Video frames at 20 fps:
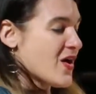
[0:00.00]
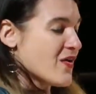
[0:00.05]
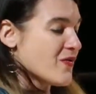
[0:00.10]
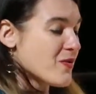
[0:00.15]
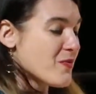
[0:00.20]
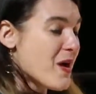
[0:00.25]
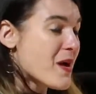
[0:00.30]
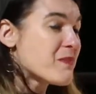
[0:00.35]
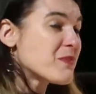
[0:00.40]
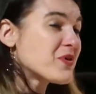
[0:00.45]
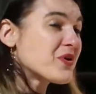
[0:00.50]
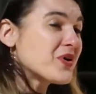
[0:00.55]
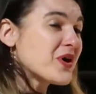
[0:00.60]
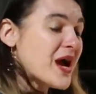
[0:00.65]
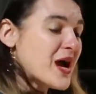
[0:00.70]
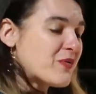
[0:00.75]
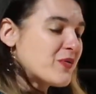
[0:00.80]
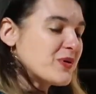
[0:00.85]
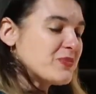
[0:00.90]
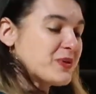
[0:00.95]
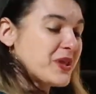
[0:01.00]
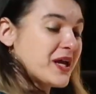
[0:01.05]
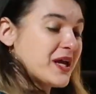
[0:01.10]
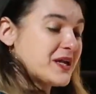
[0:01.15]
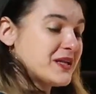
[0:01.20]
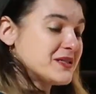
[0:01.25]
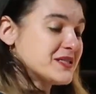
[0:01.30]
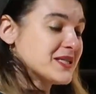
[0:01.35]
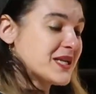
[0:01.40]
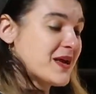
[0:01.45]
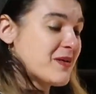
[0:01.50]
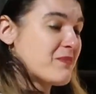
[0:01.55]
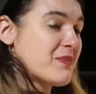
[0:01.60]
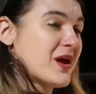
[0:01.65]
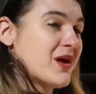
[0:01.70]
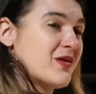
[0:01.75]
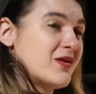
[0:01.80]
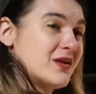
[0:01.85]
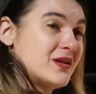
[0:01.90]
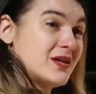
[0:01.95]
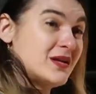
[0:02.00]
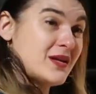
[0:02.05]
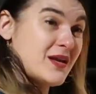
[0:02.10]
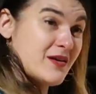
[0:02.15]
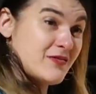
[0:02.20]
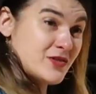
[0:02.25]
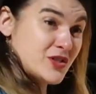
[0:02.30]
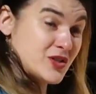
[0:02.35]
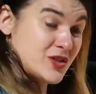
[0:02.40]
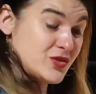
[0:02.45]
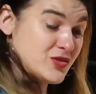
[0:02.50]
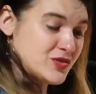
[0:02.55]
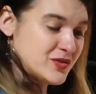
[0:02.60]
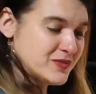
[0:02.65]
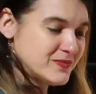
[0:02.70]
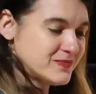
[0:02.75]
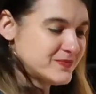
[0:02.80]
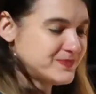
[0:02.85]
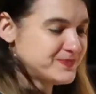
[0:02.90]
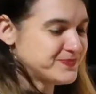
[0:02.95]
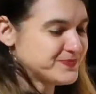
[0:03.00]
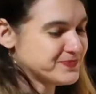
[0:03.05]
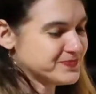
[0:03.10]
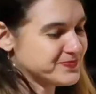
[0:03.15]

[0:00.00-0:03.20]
Remember how we planned to get married and have children?